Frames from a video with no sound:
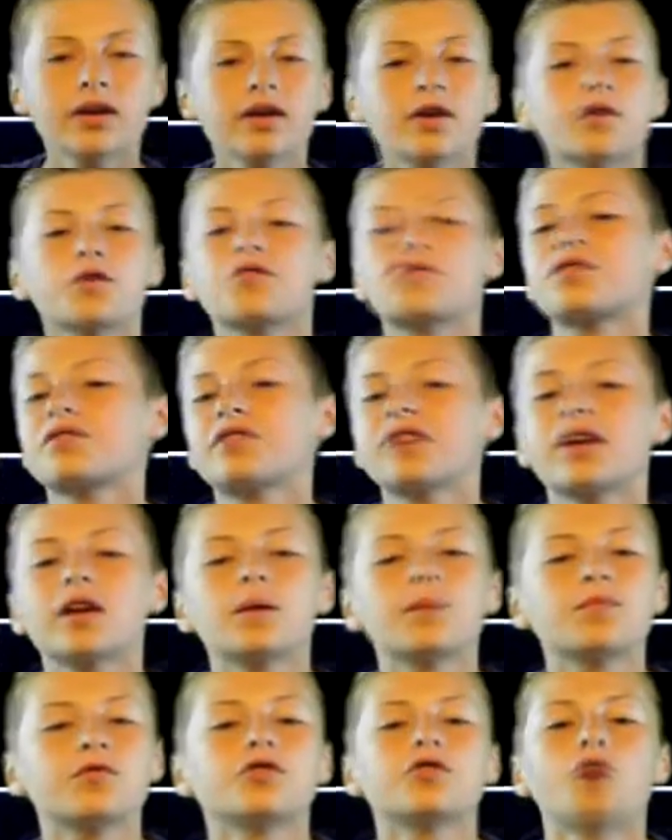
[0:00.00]
Here's the
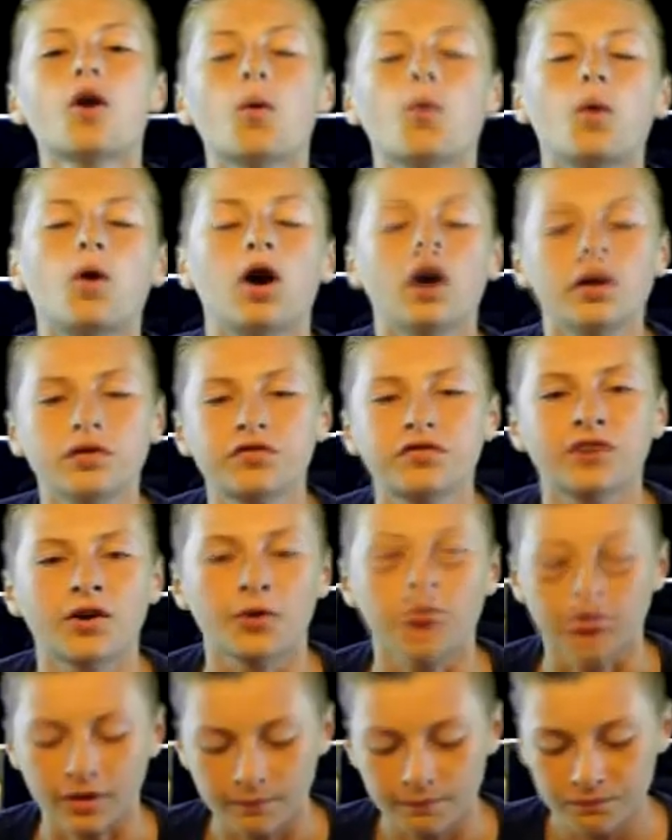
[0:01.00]
teams you don't want
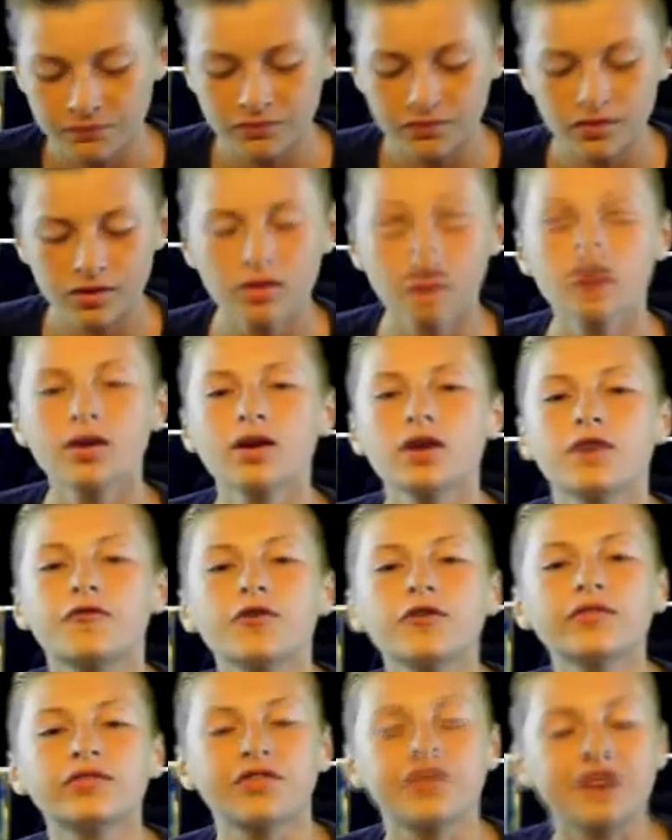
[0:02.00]
starting. If
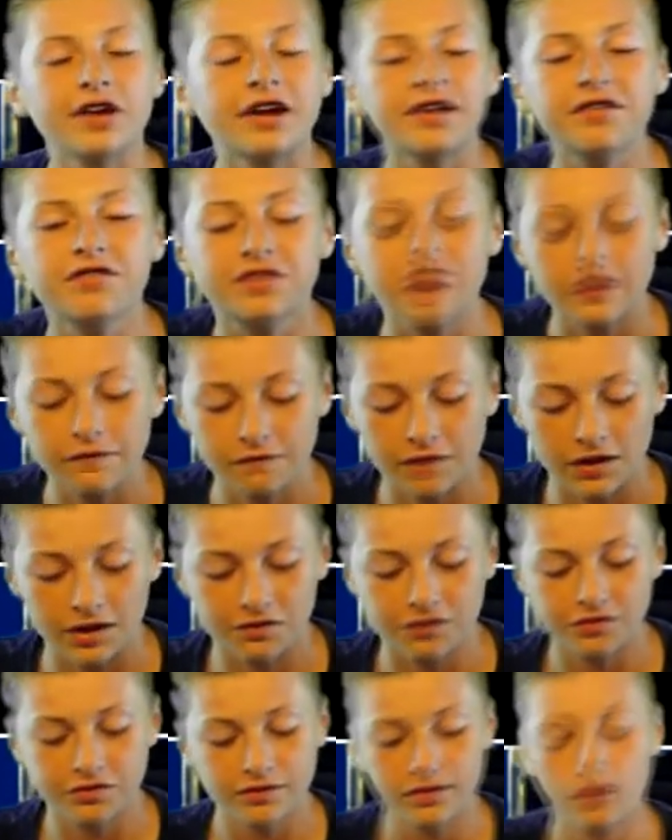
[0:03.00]
you have the Saints
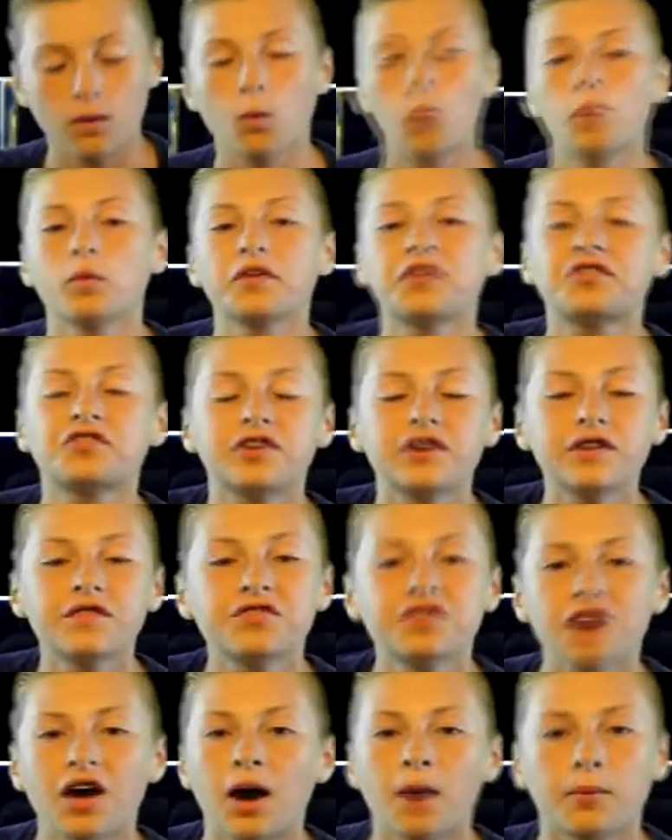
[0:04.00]
defense or the
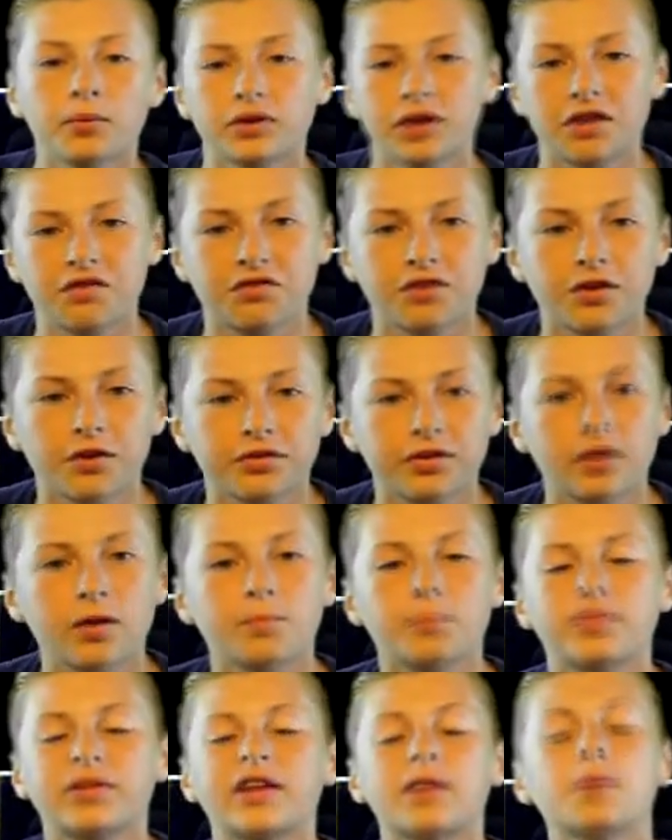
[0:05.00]
Chiefs, I would not start
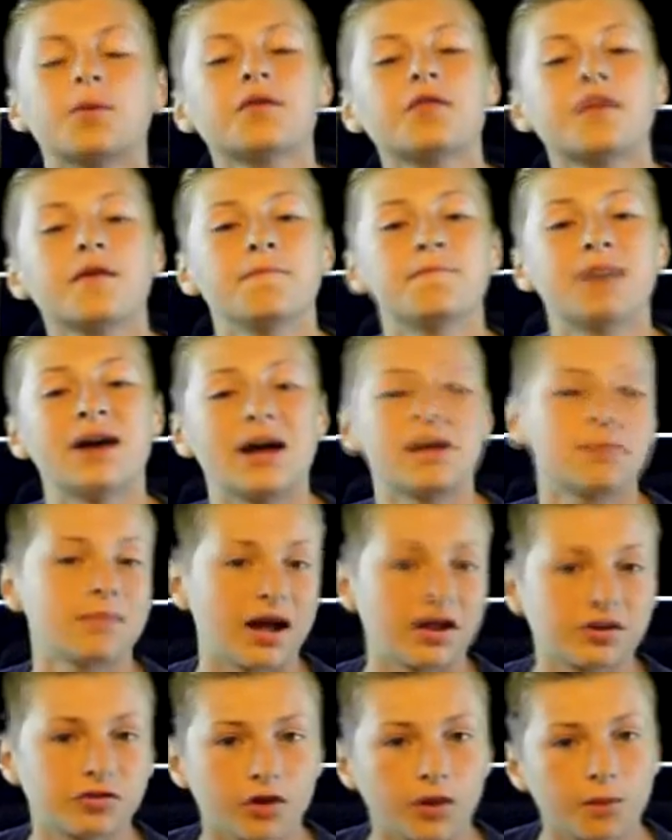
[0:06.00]
them, but they both have bad
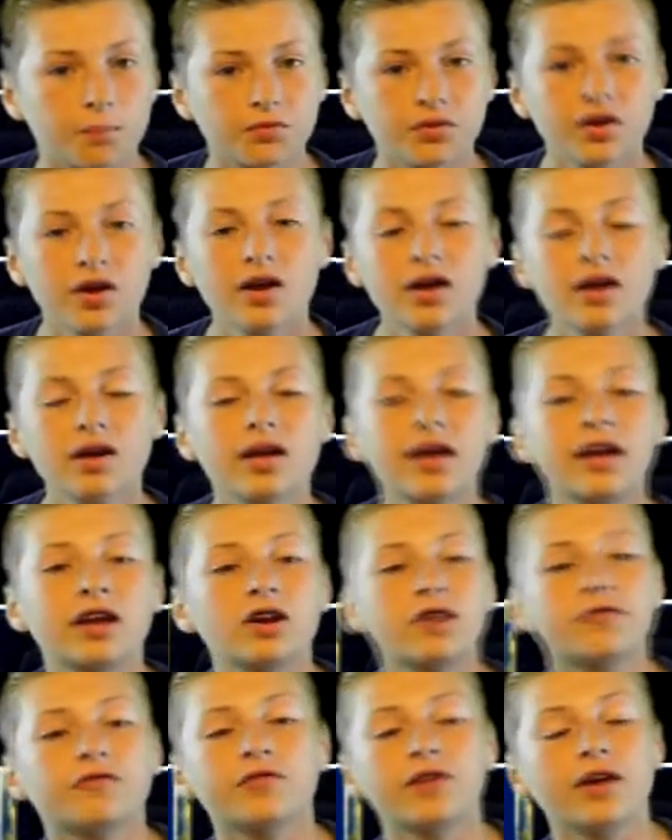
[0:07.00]
matchups.
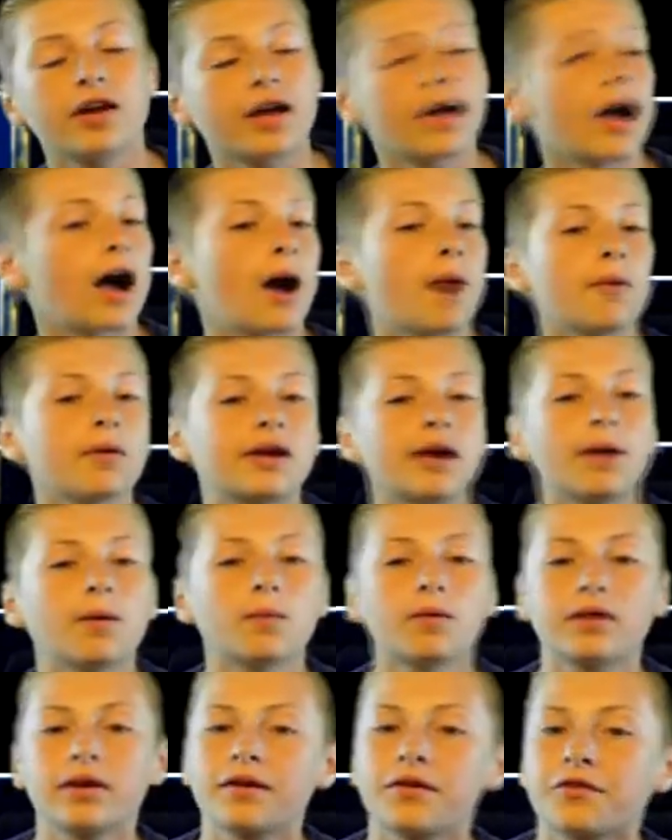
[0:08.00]
And if I would
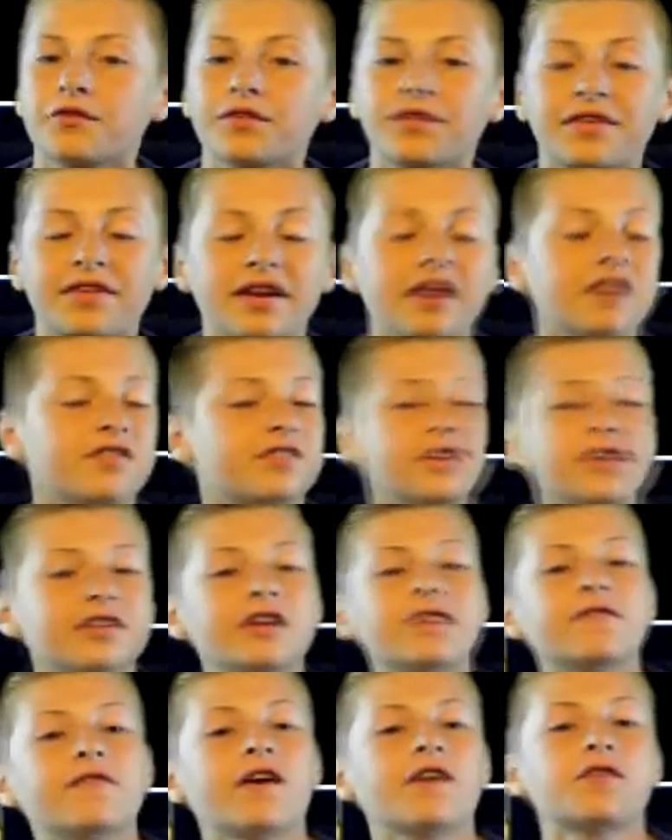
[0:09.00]
get either the Tennessee
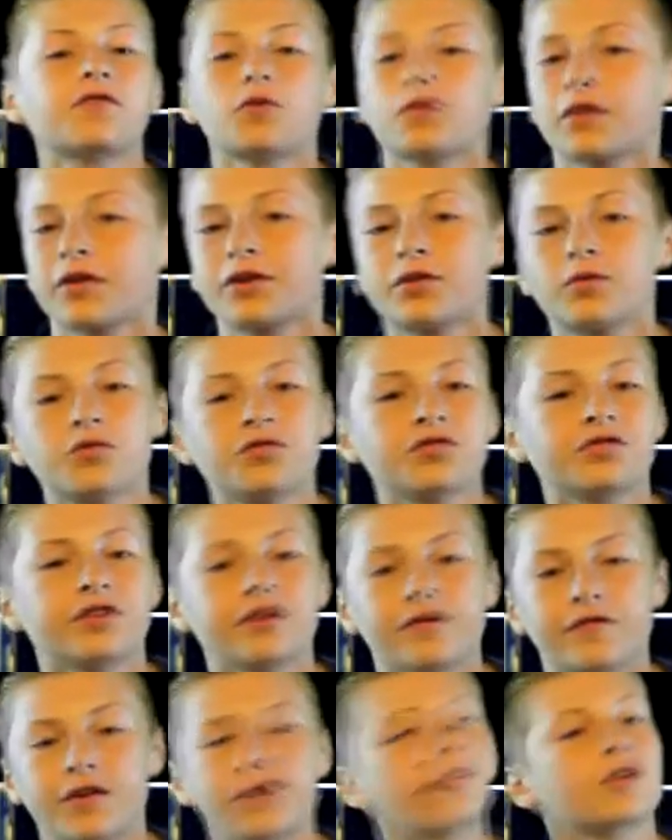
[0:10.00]
defense or the Houston
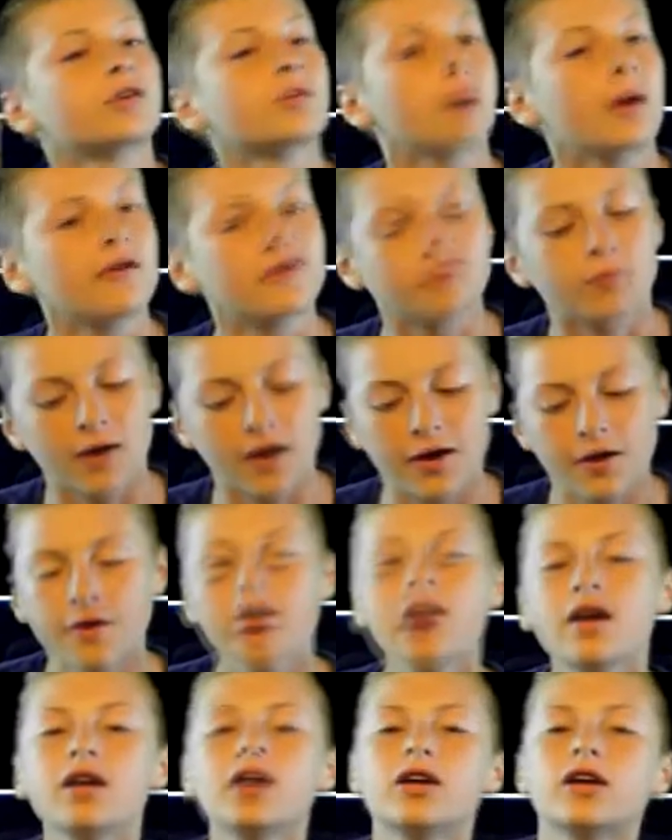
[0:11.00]
defense on the waiver wire
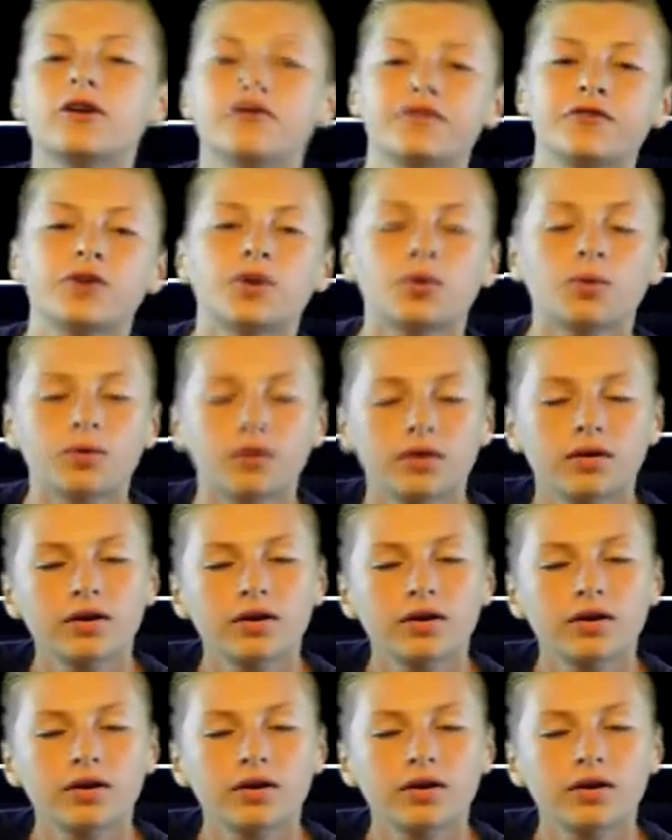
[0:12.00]
if you